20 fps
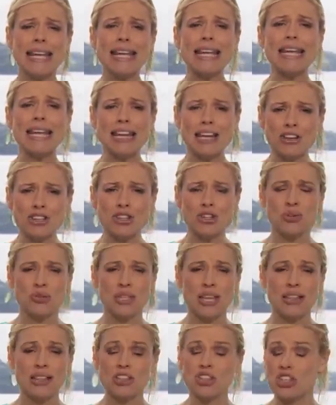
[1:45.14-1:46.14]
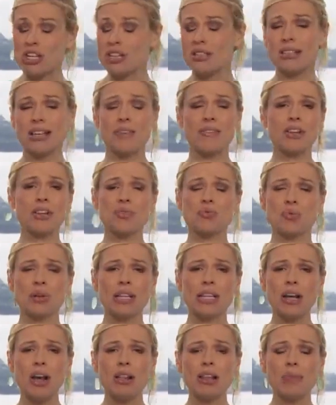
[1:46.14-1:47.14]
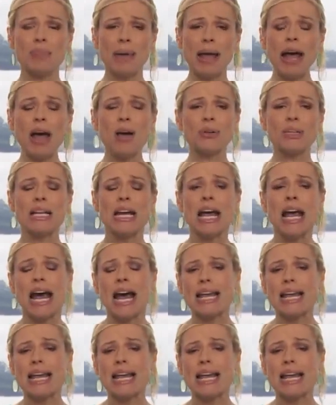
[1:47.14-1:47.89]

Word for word: key issues that the G7 is really all about.